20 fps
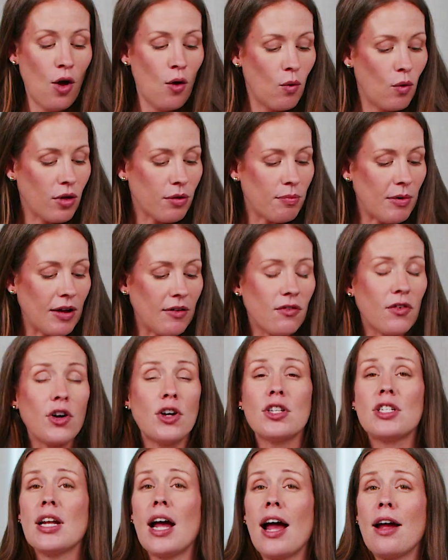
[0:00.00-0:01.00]
With my
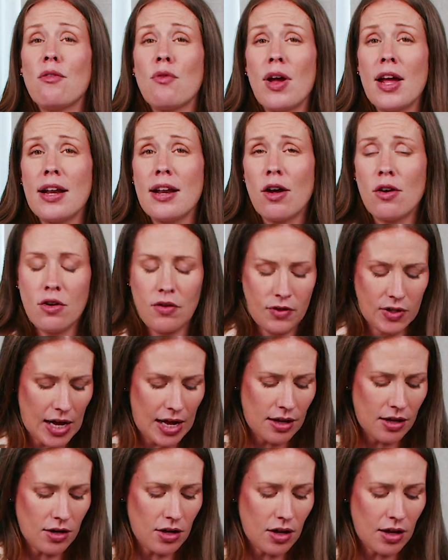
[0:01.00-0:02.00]
first, I ran out of
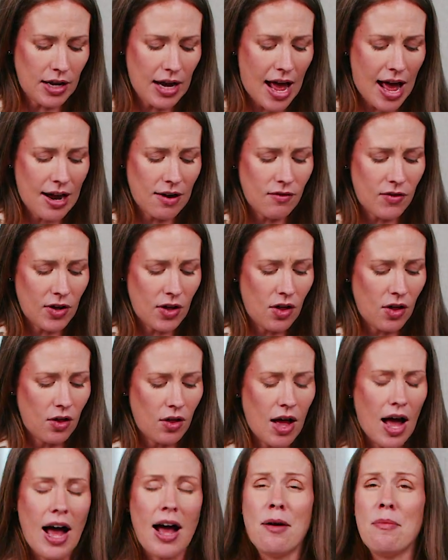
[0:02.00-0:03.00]
Tylenol and Advil
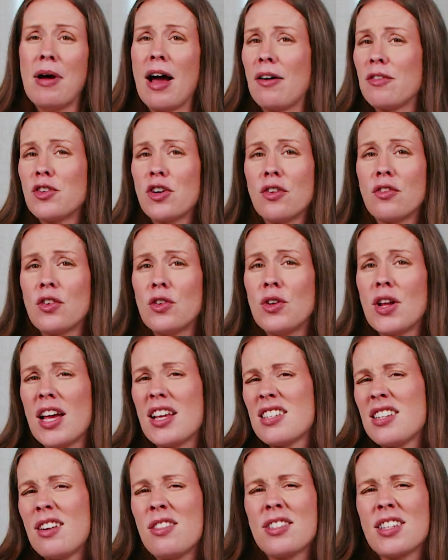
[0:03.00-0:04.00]
after a few
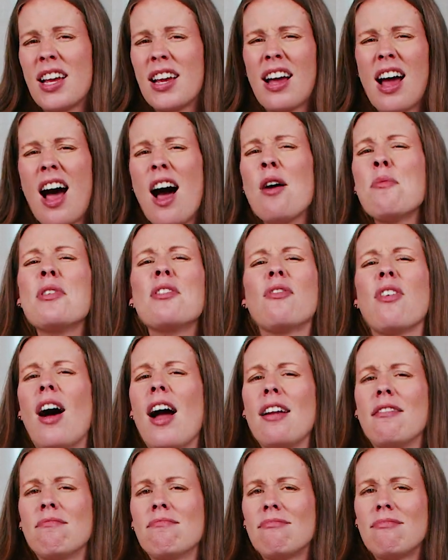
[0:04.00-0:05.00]
days, and I was like, I'll be
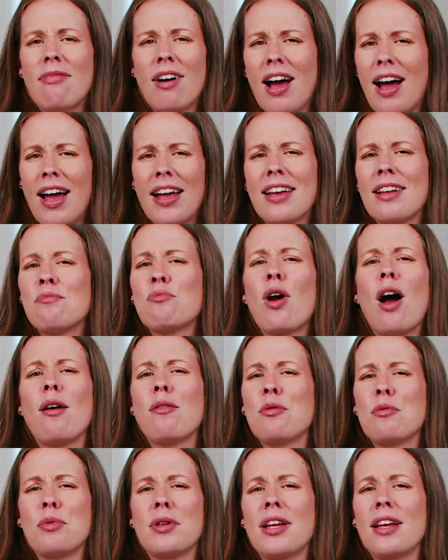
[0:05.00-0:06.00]
fine. I can
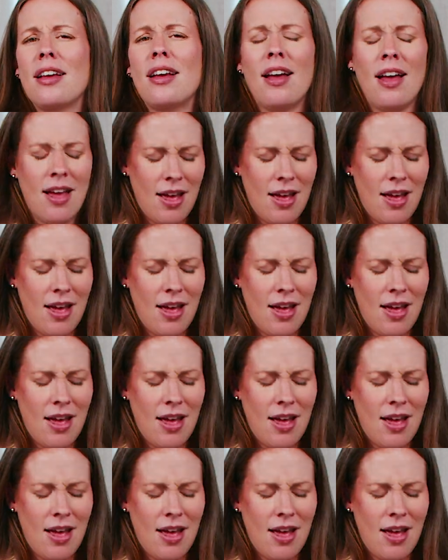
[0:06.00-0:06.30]
probably,